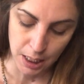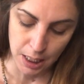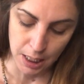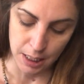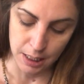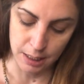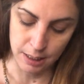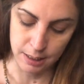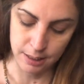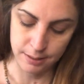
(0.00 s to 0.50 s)

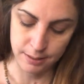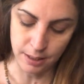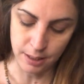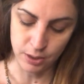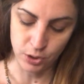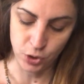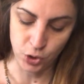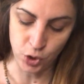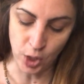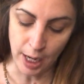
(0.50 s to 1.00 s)
is a
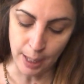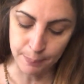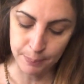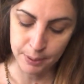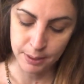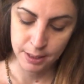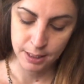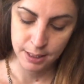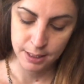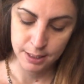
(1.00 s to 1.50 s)

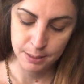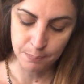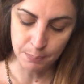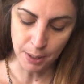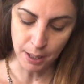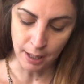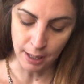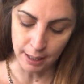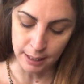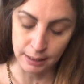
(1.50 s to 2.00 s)
Japanese
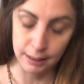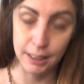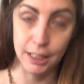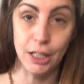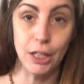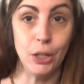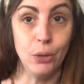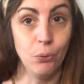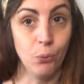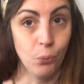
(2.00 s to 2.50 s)

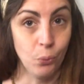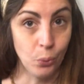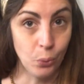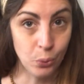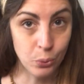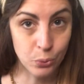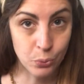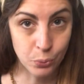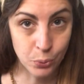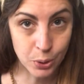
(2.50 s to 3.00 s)
pilot in
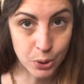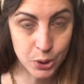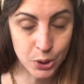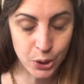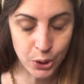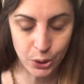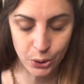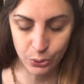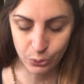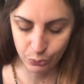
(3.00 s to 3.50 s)
World War
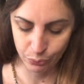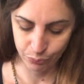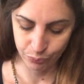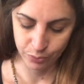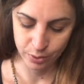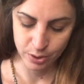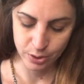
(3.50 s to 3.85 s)
II.